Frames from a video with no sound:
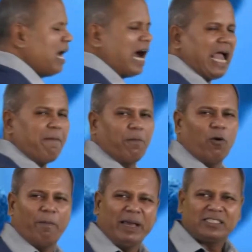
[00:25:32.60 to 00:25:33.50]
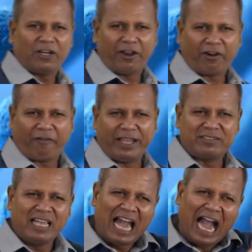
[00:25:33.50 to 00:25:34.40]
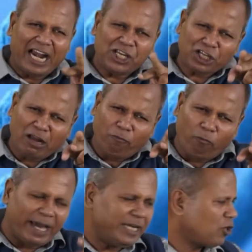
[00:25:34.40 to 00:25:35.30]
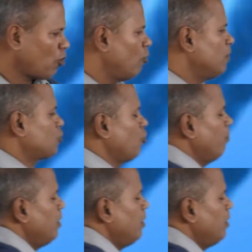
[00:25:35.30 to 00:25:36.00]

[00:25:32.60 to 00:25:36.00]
hypo means decrease. Addition of one chromosome